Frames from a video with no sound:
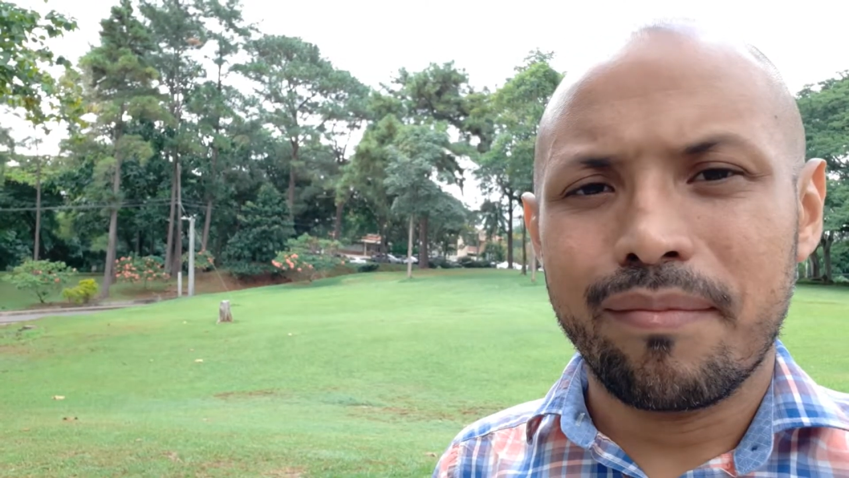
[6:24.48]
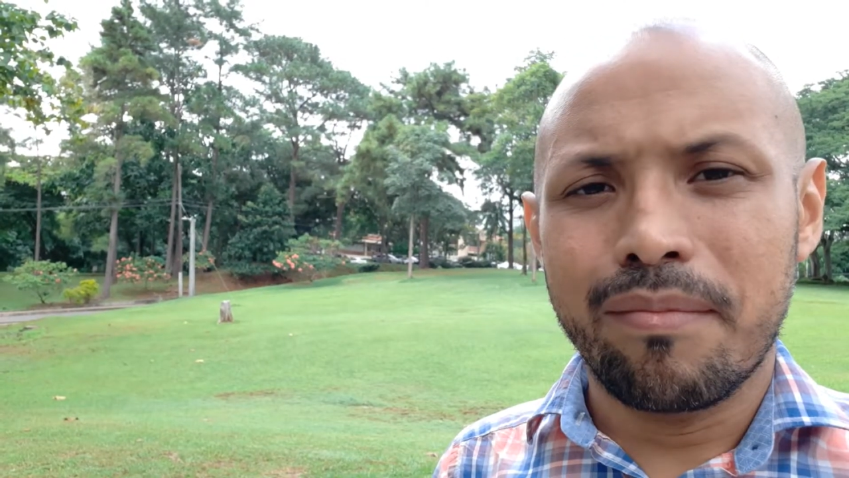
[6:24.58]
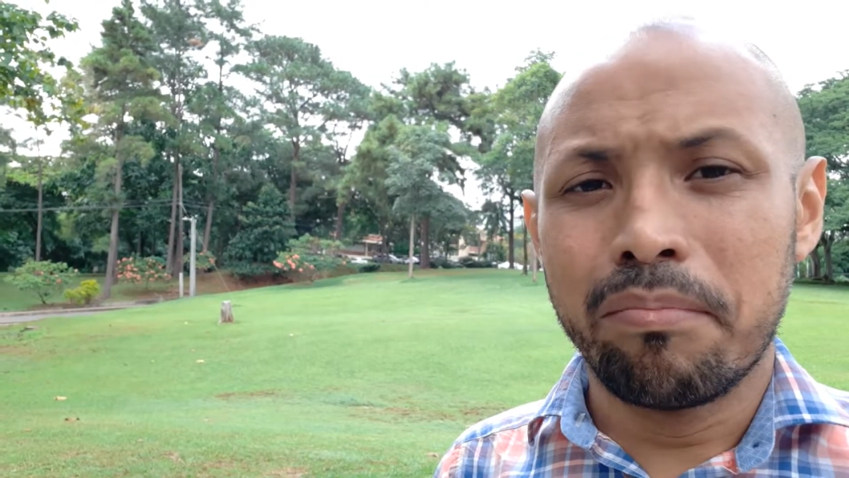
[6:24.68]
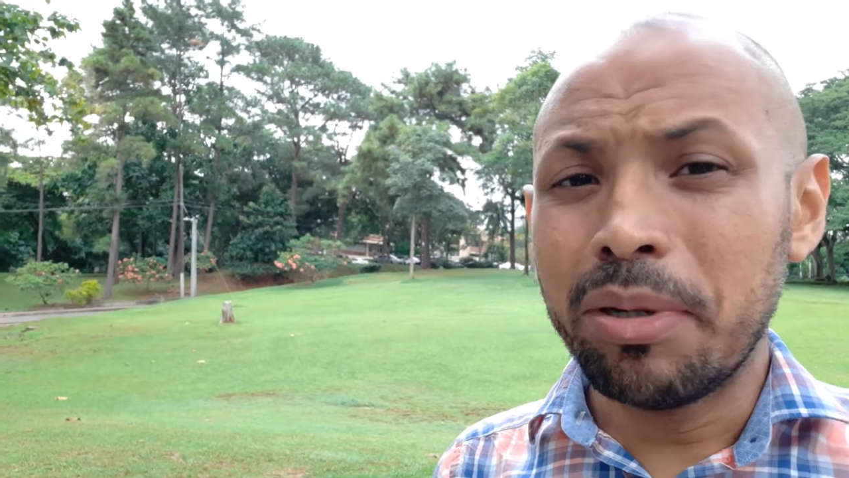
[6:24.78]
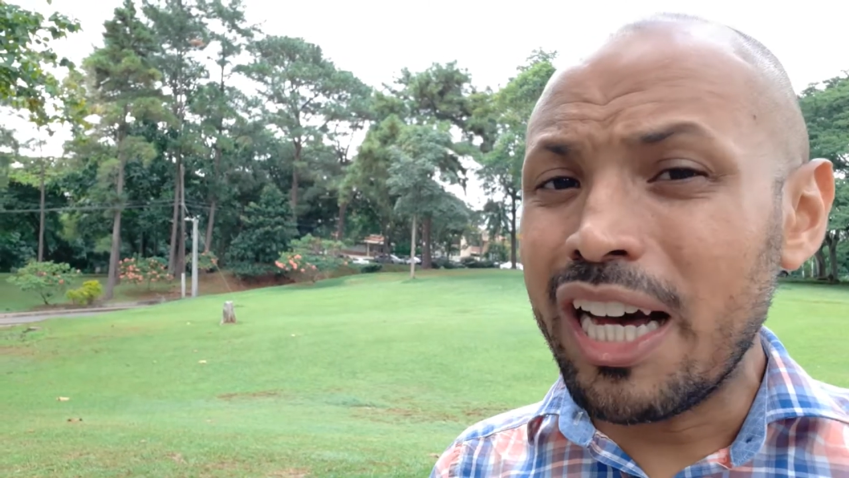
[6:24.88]

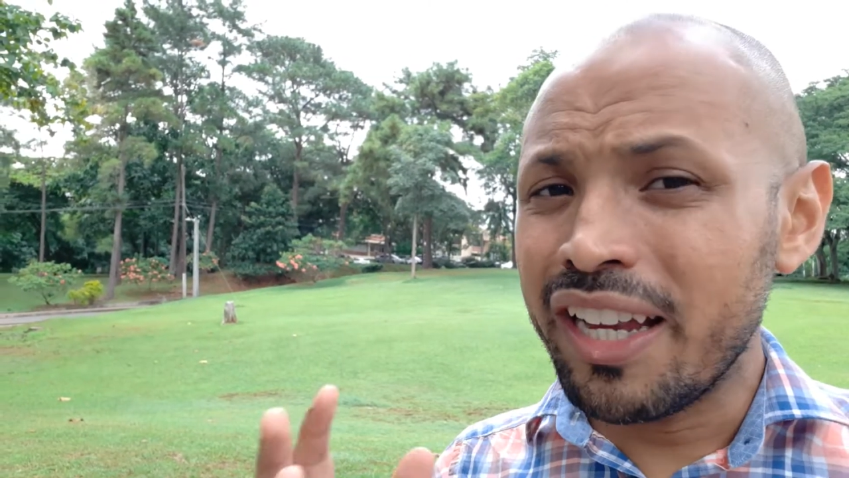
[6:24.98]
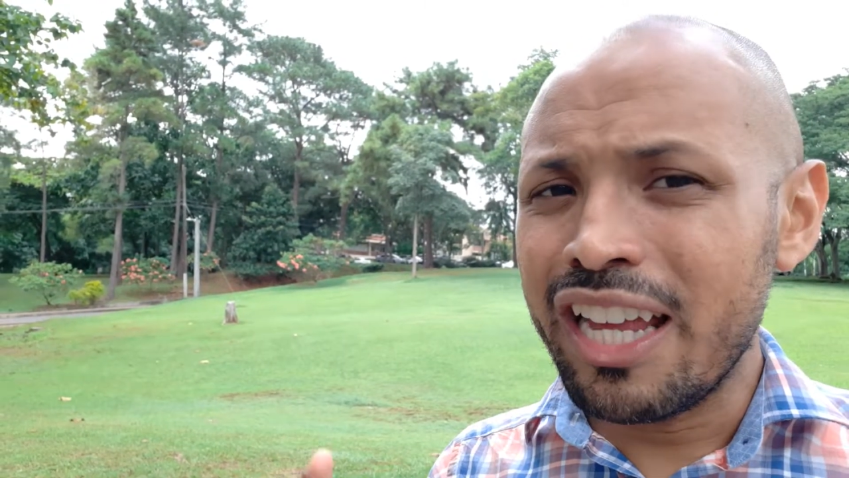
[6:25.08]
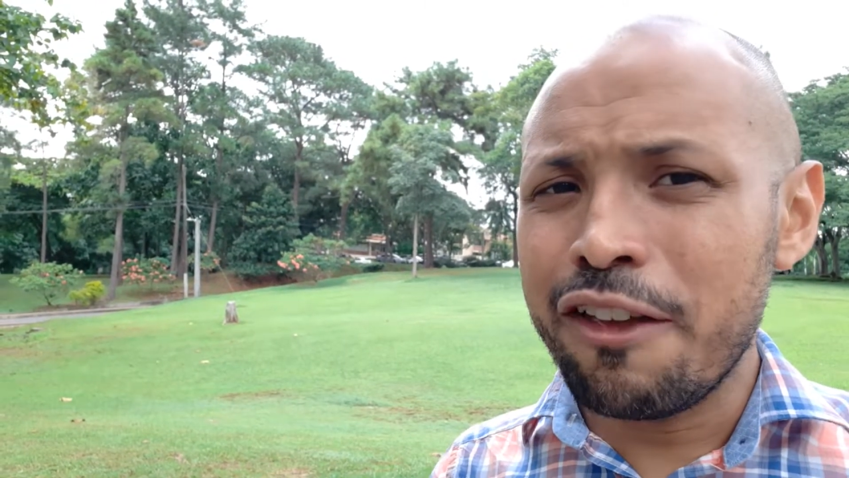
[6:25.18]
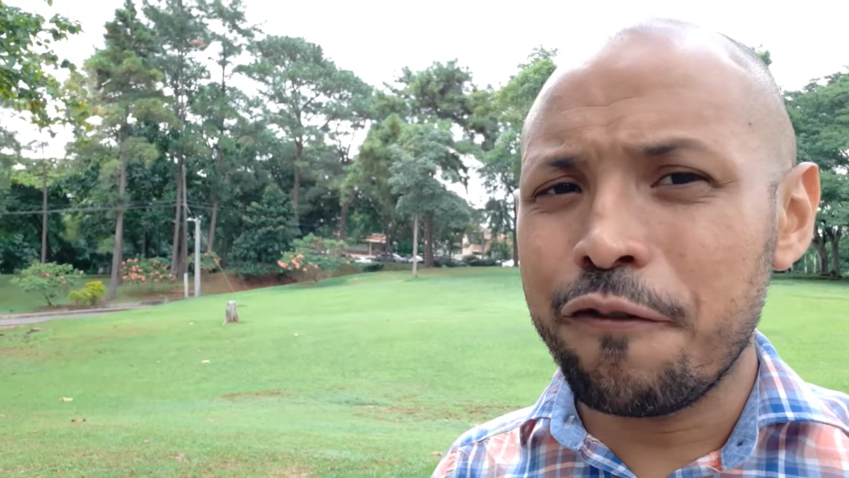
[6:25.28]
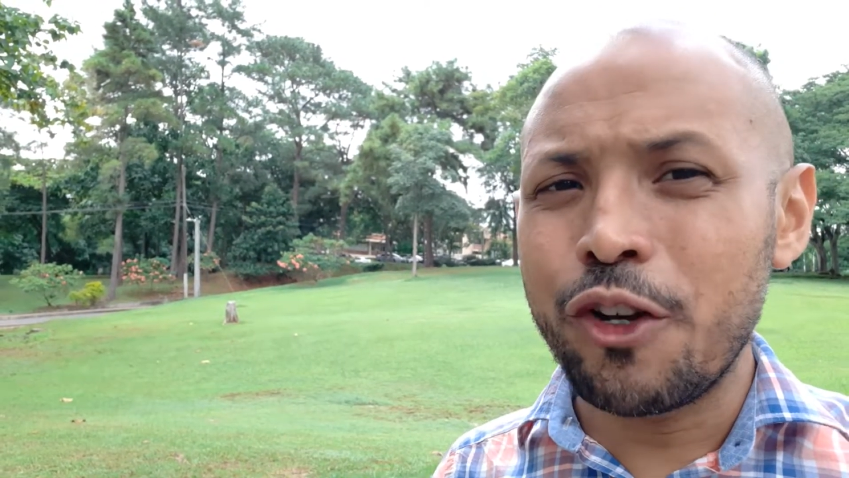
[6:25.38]
But
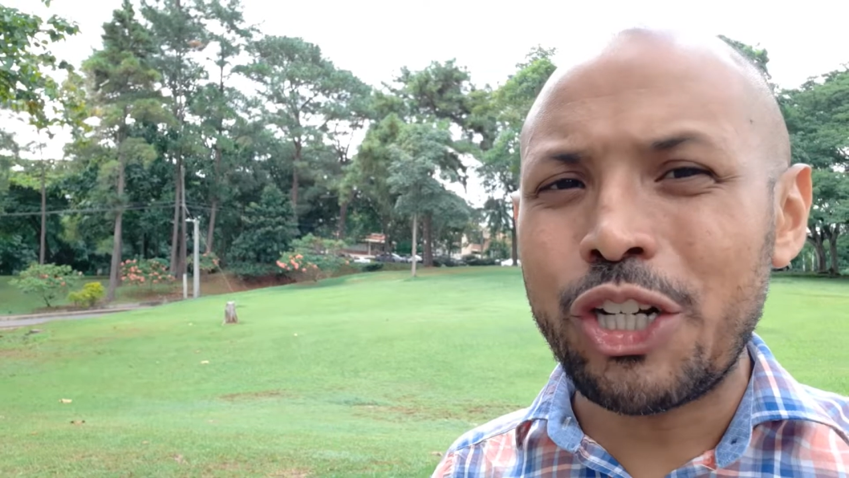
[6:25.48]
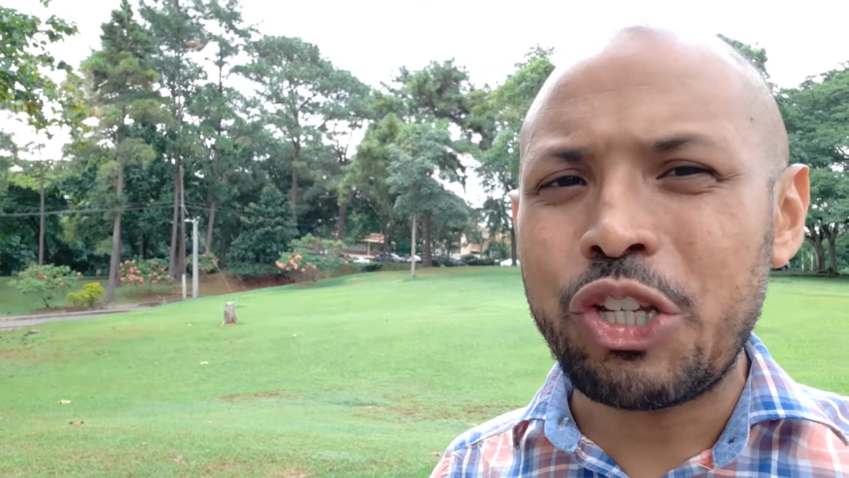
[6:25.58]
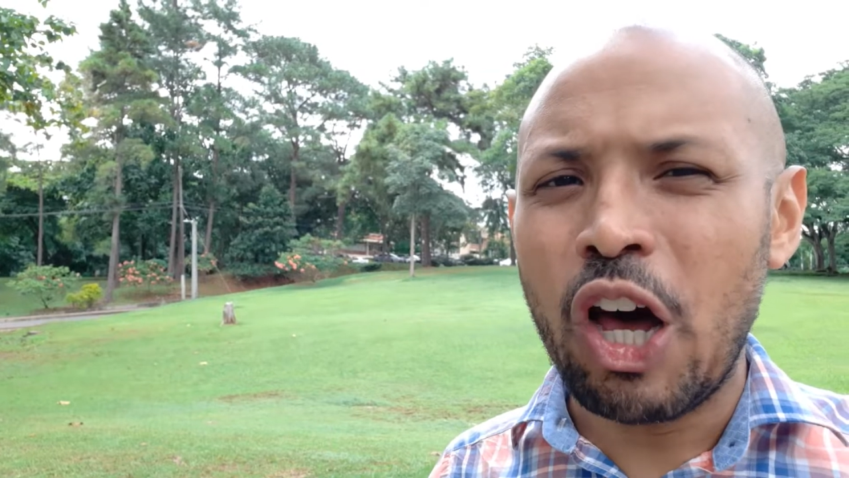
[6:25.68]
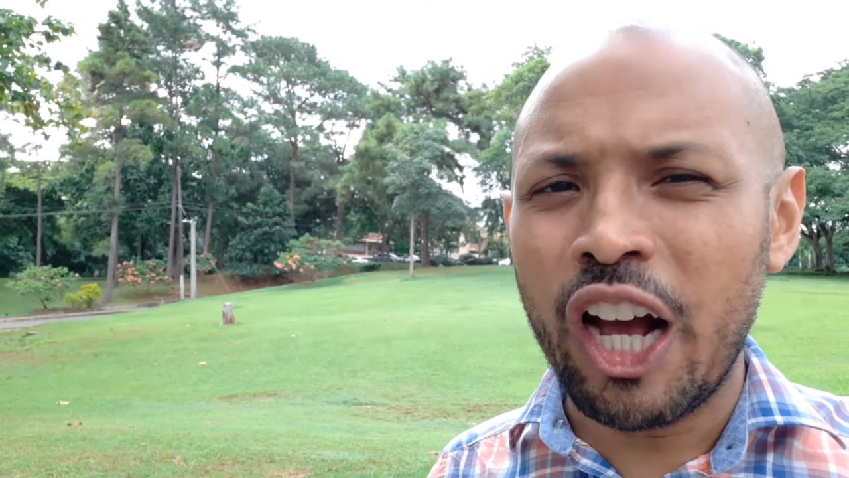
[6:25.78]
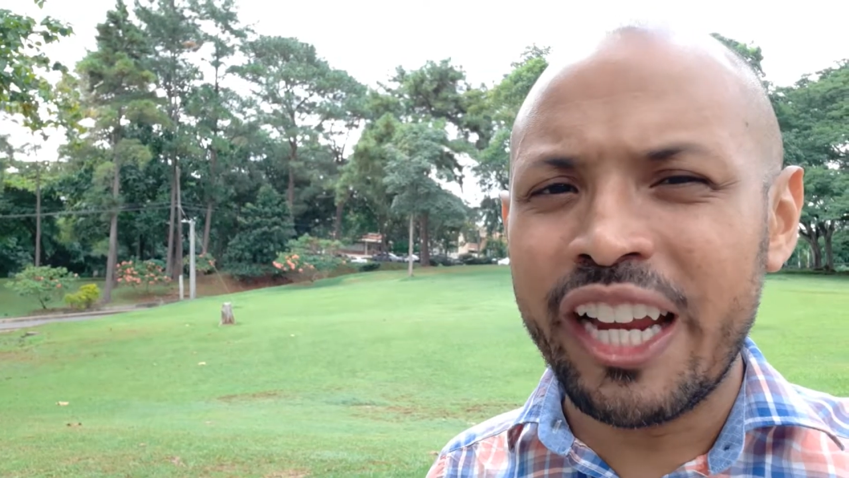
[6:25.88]
if you are
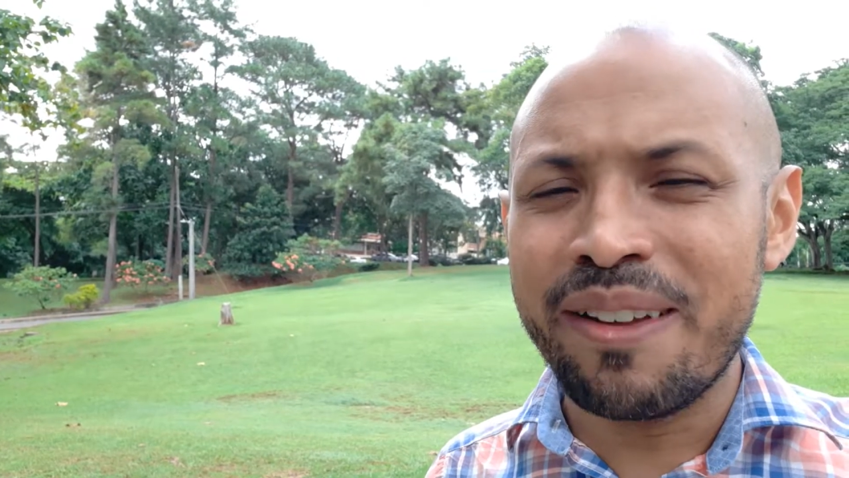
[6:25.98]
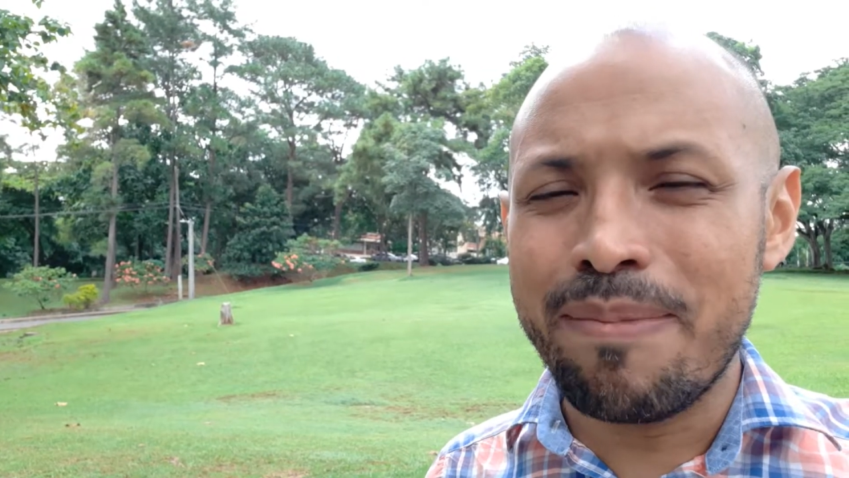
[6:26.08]
talking